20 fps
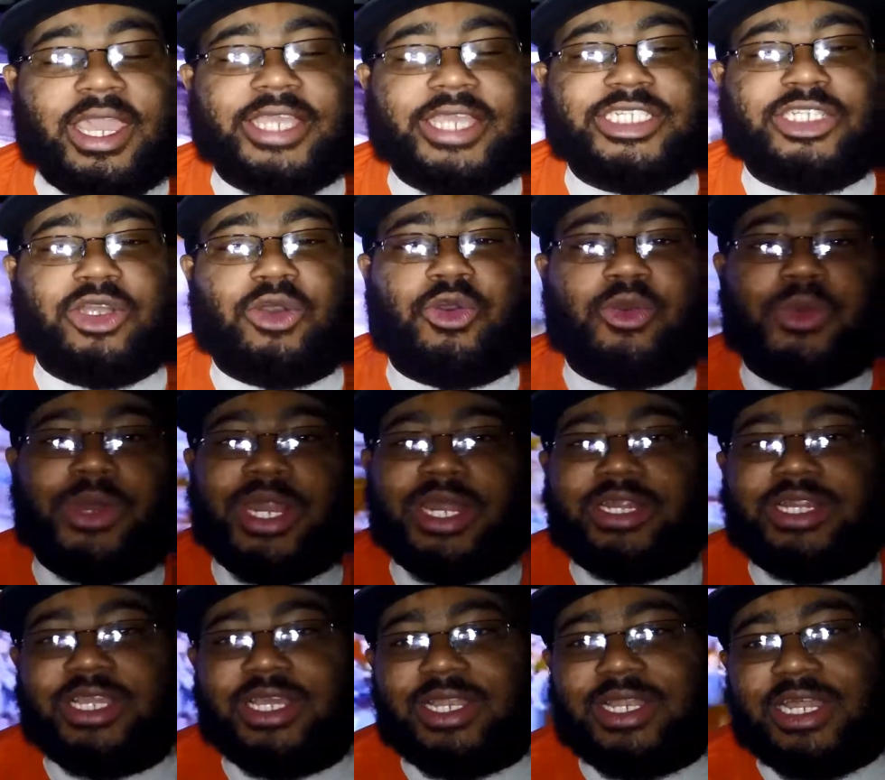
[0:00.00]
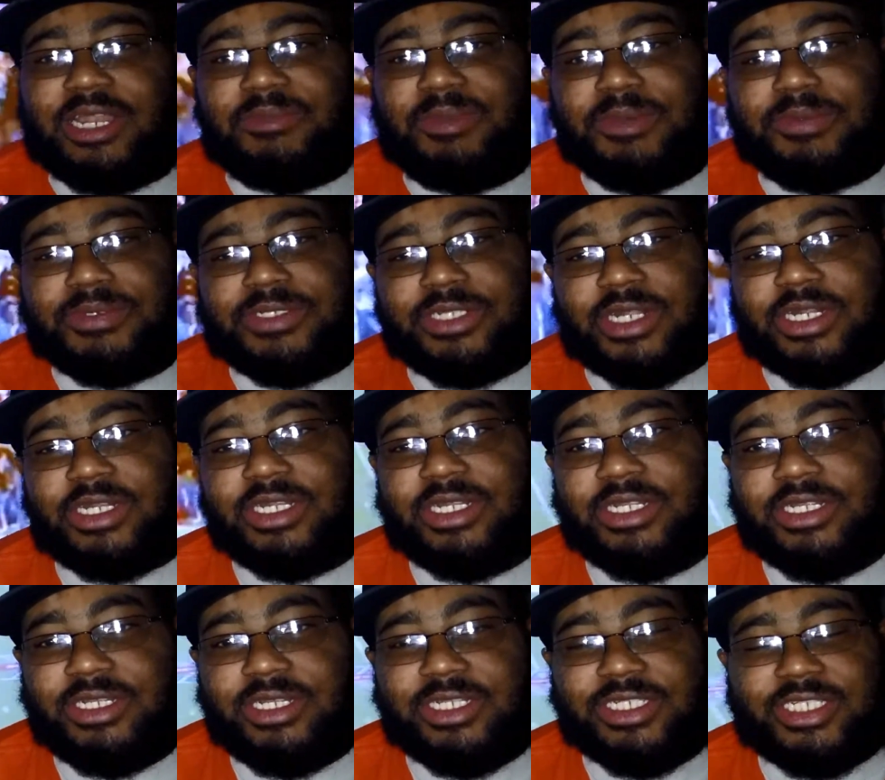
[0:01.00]
And so when I think a lot of people start
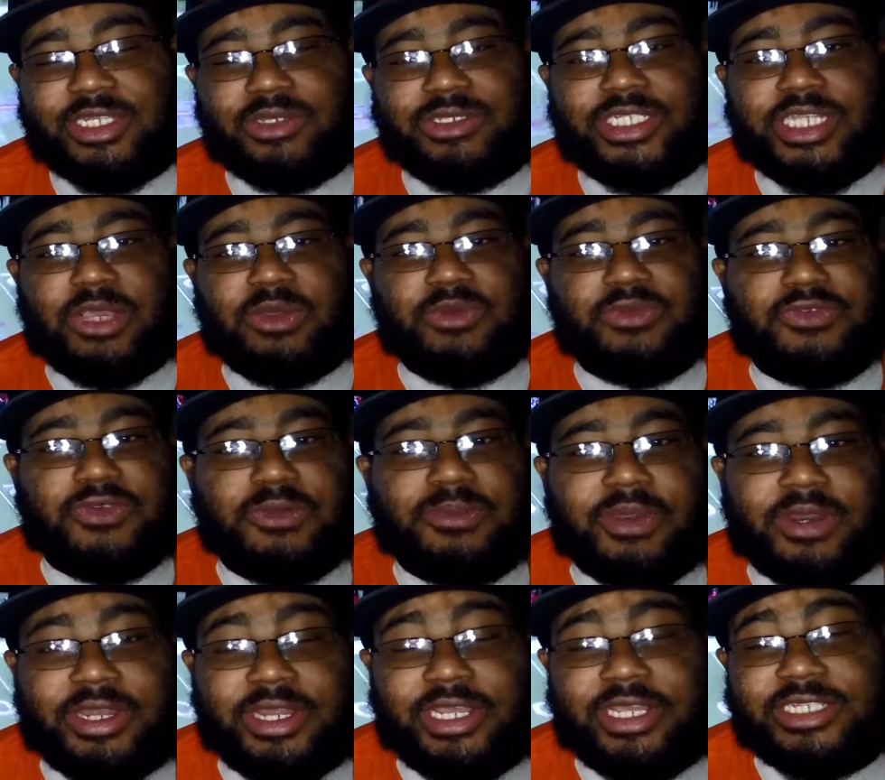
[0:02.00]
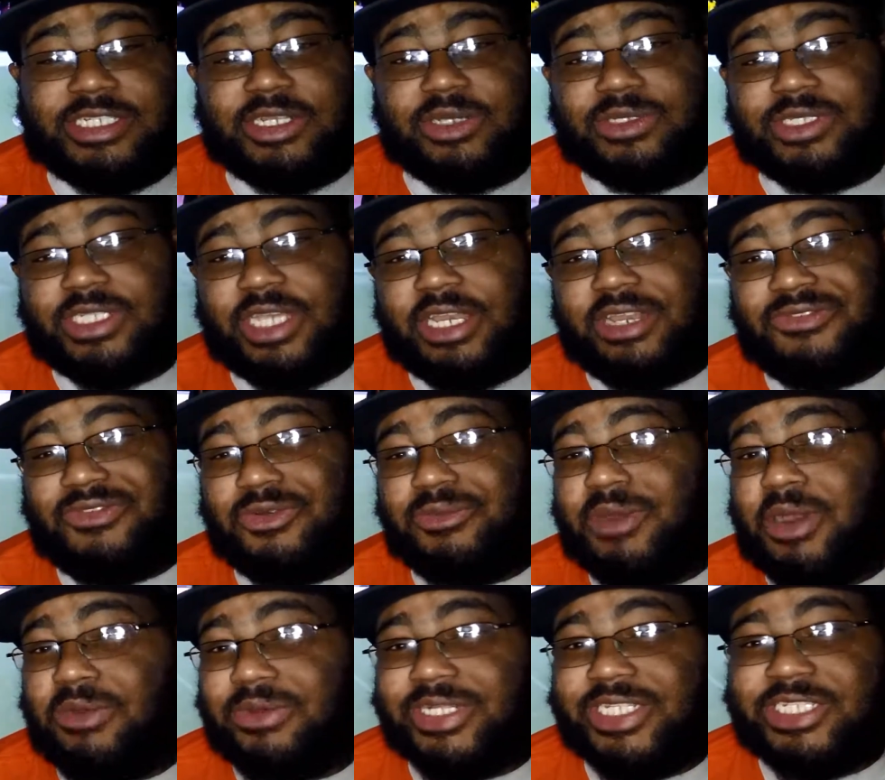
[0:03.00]
to associate with football, they associated
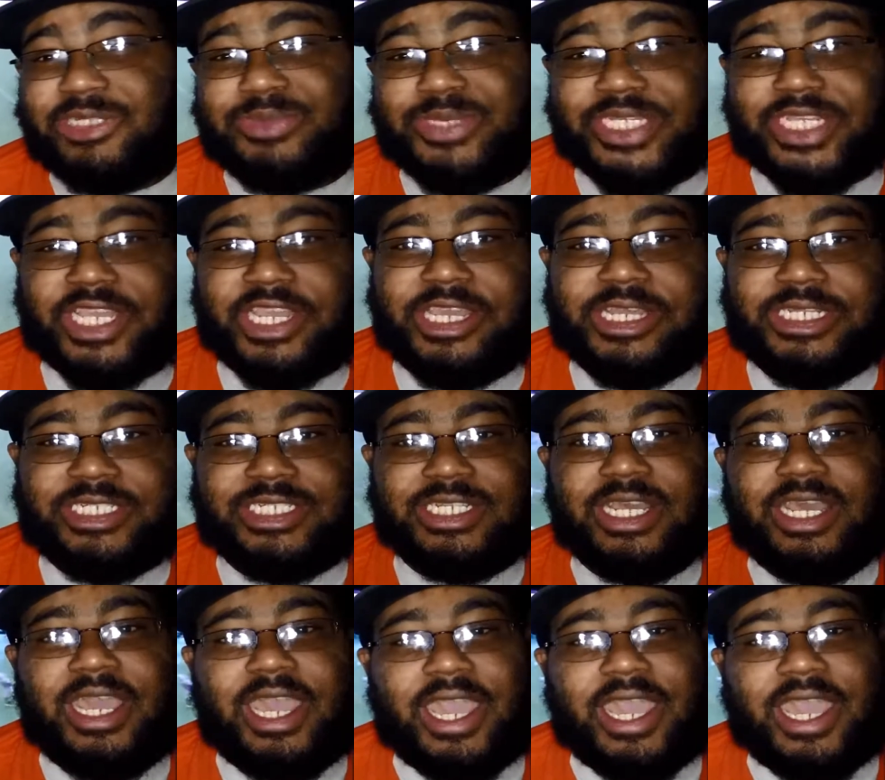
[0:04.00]
football with these big hits.